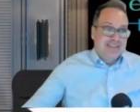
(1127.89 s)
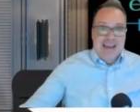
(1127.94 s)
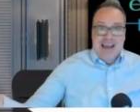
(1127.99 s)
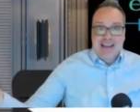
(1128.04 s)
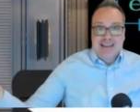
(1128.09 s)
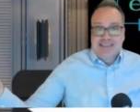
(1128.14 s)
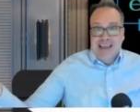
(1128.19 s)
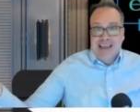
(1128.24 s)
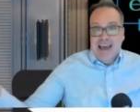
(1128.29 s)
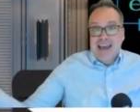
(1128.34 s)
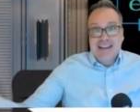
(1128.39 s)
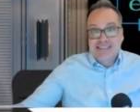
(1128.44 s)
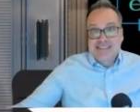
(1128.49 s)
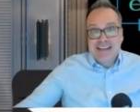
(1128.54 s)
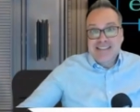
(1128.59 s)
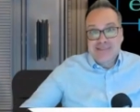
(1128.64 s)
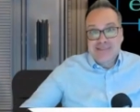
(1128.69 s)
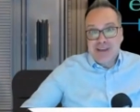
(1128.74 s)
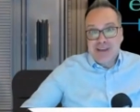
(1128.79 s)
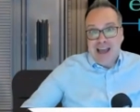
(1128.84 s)
That
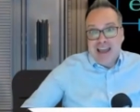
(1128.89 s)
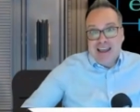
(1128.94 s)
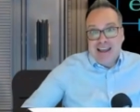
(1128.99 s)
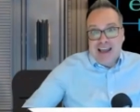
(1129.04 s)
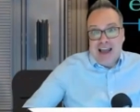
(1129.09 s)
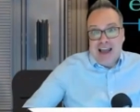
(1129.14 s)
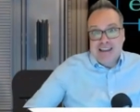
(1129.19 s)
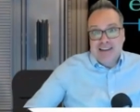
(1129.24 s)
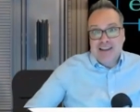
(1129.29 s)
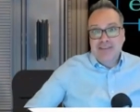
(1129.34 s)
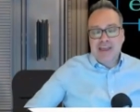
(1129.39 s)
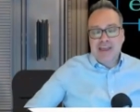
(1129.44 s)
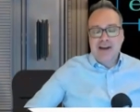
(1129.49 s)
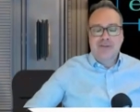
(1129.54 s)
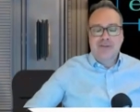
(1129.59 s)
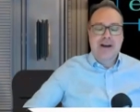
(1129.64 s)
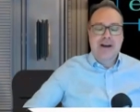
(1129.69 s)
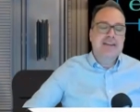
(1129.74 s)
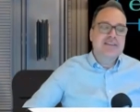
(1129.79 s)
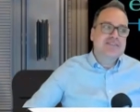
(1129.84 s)
excites me. I love
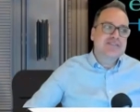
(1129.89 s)
that, right?